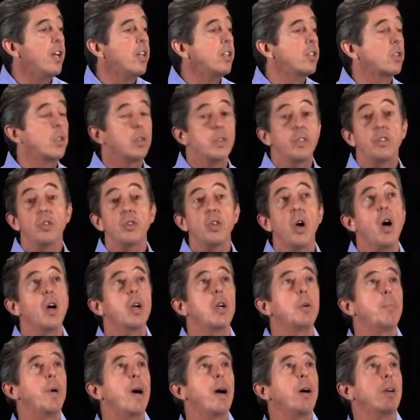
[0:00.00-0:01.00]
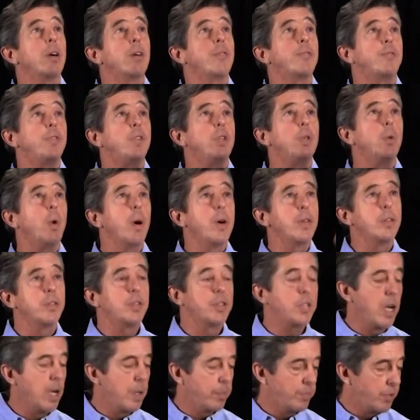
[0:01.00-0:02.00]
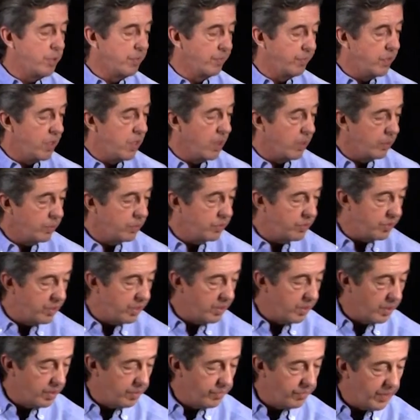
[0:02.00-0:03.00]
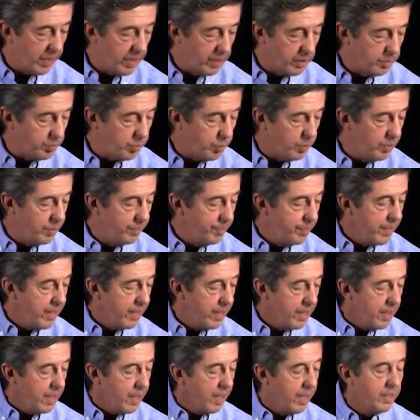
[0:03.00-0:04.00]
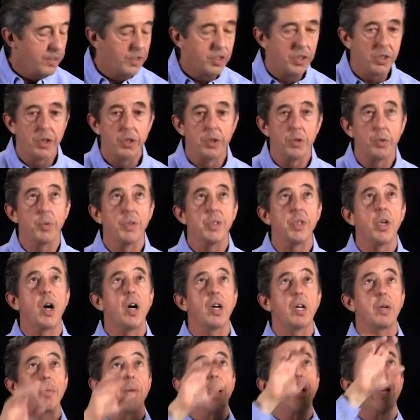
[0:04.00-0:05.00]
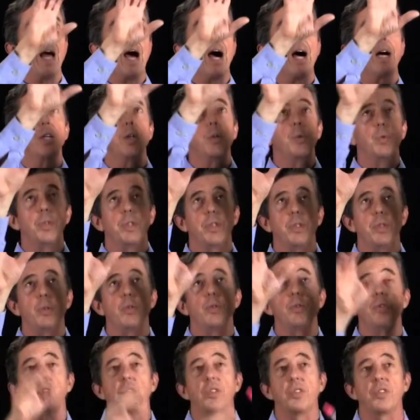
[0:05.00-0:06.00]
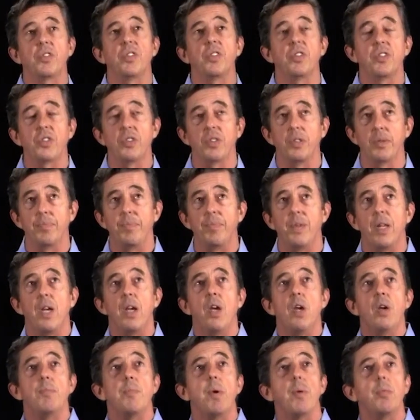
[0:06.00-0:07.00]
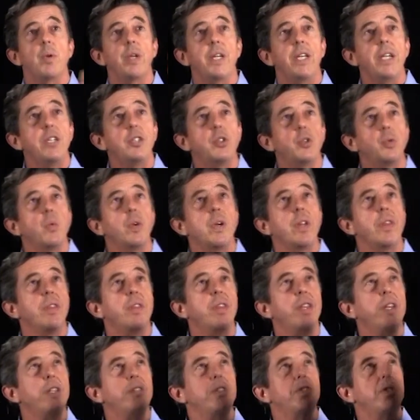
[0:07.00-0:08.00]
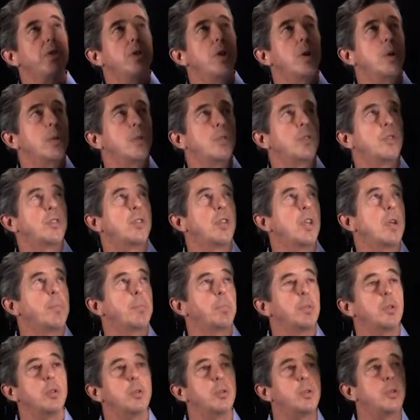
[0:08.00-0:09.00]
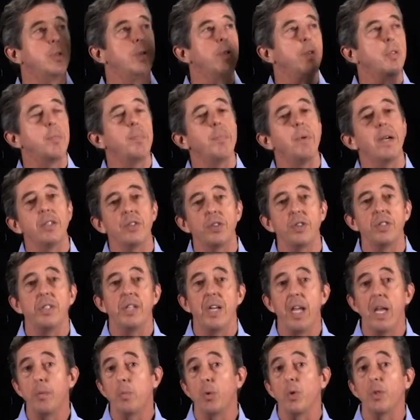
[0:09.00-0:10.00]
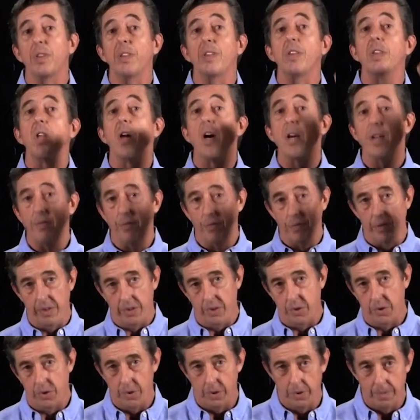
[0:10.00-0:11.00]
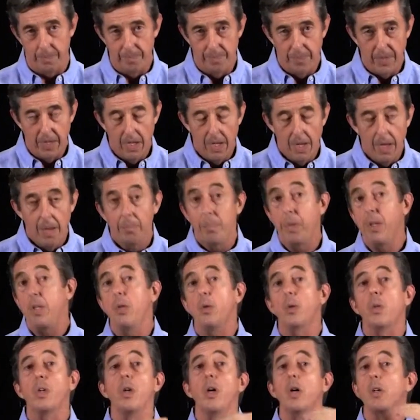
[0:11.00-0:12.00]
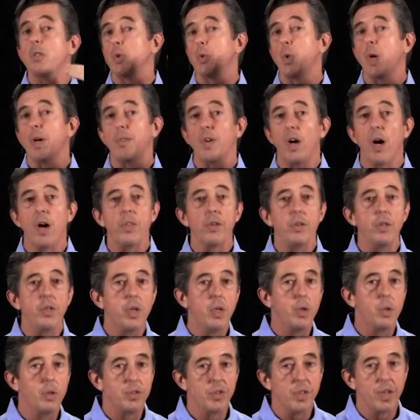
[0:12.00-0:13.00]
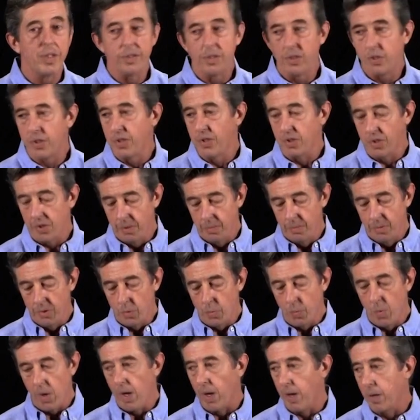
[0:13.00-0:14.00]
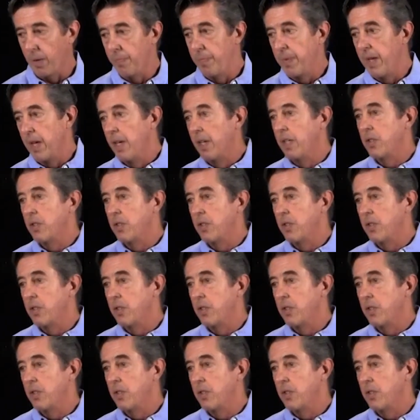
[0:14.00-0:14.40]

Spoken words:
So let's talk about a few other types of nodes that are available. Just as we talk about how you would use the system. Remember, each one of these nodes is a Bluetooth mesh-enabled light fixture. But you can also have other nodes on the system as well.